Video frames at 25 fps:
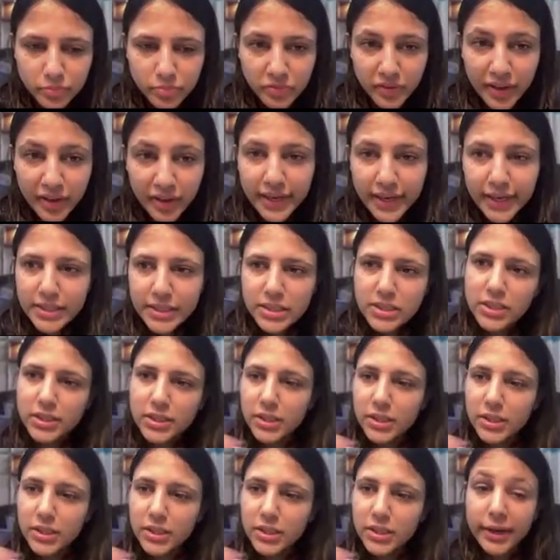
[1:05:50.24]
variance in
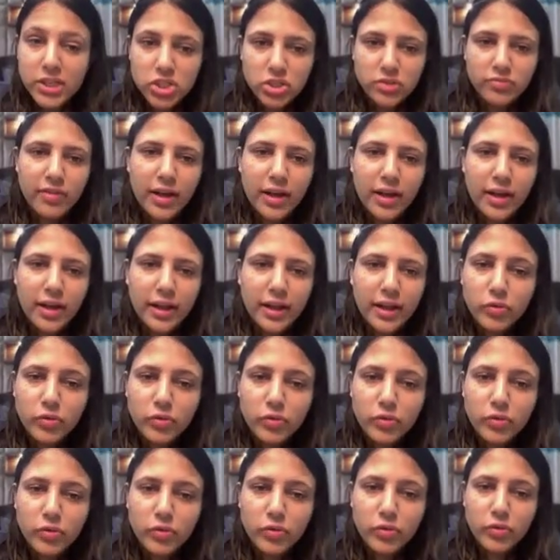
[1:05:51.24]
the prediction value will
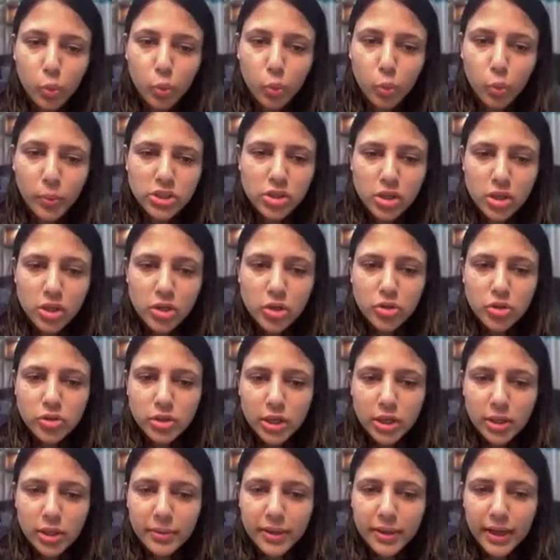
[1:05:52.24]
be too much.
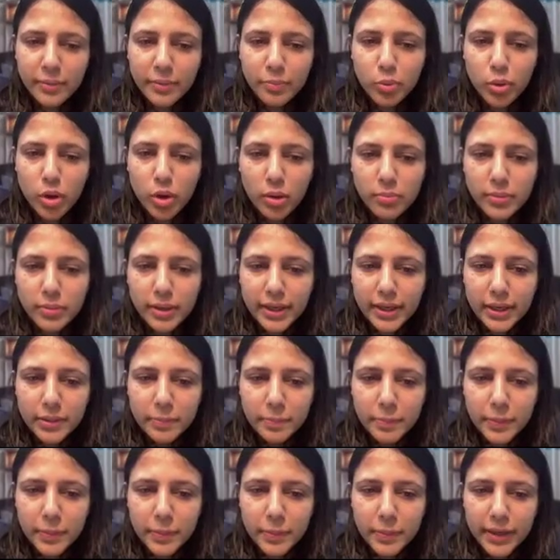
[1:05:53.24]
So it'll be like probably
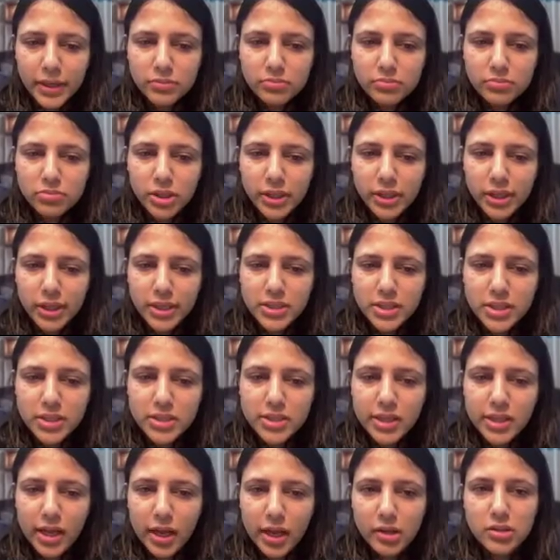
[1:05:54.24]
it'll predict
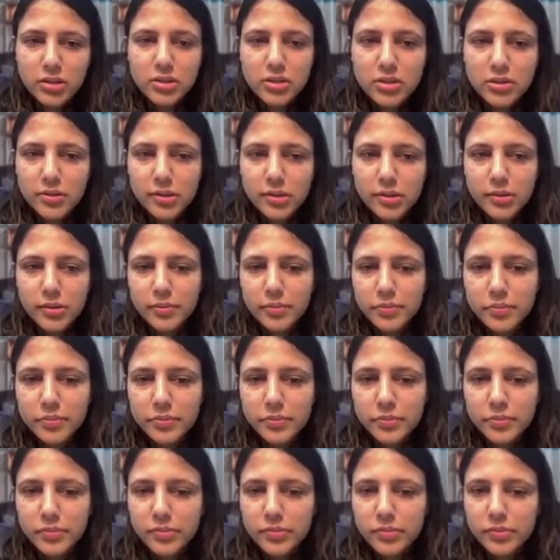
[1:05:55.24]
36 lakhs.
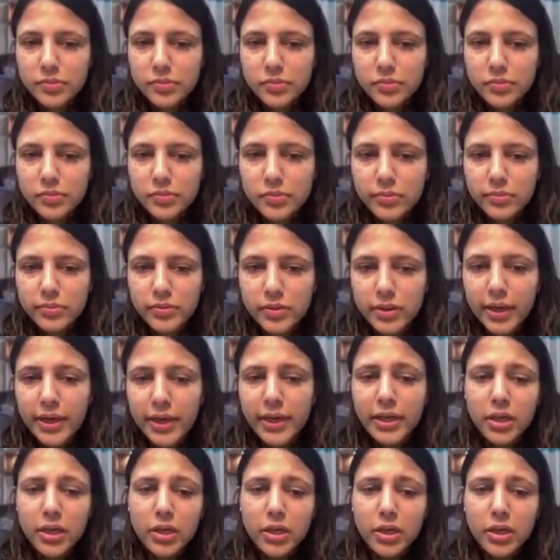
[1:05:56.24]

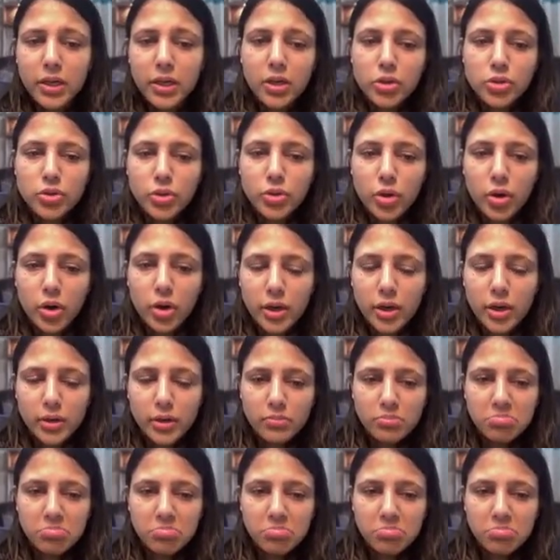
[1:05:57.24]
Right. So your